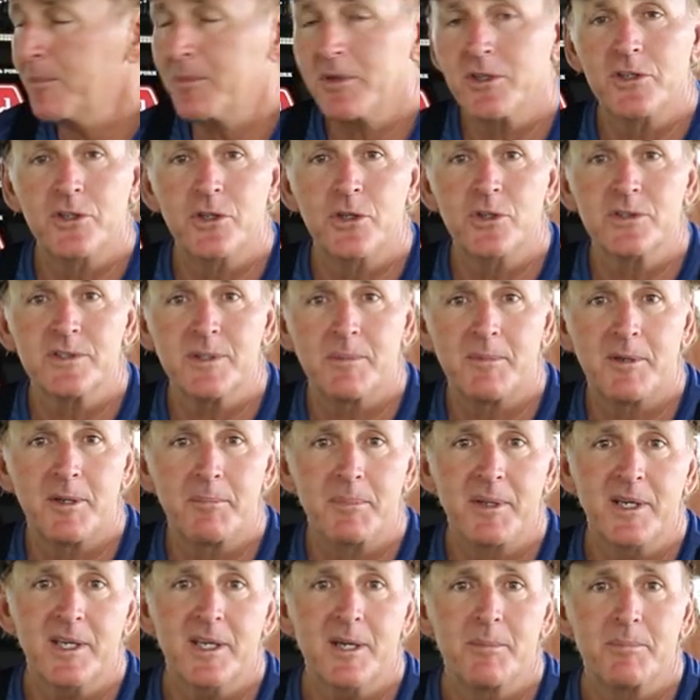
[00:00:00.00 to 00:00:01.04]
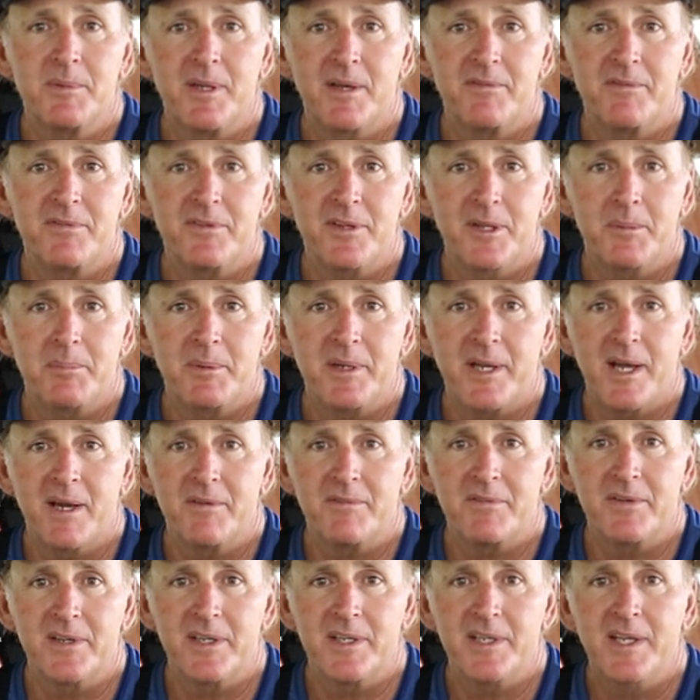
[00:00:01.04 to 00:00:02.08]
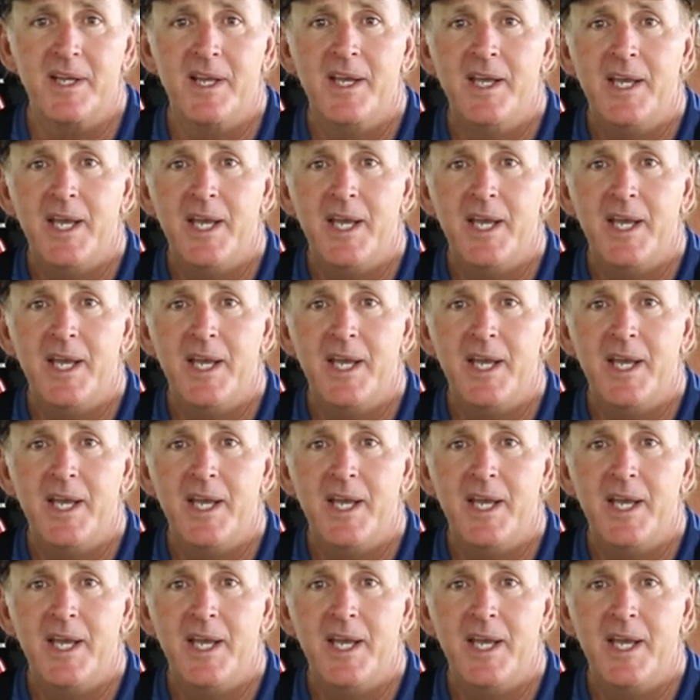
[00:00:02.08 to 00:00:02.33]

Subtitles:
I'm going to do is I'm going to pick up that flipping outfit